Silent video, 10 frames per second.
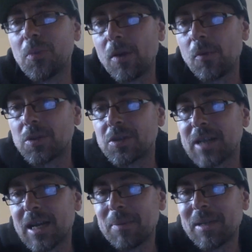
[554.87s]
what you've watched
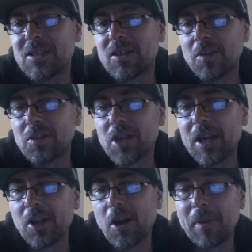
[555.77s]
today, please like,
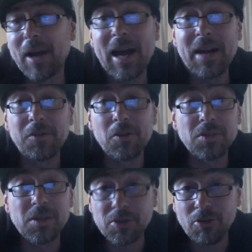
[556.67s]
share, comment, and of
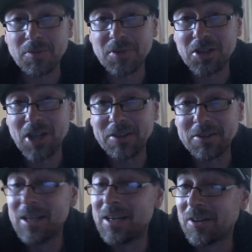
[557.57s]
course subscribe to the channel.